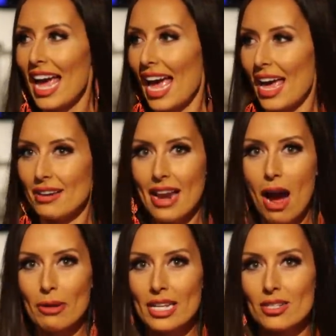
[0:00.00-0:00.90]
and
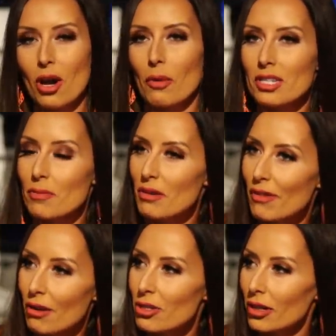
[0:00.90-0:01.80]
now he's nowhere to be
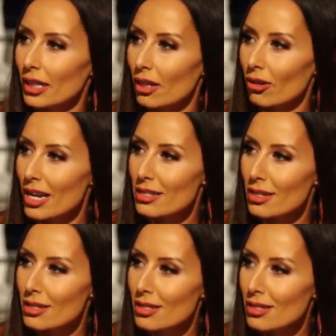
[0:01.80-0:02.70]
found during a crisis.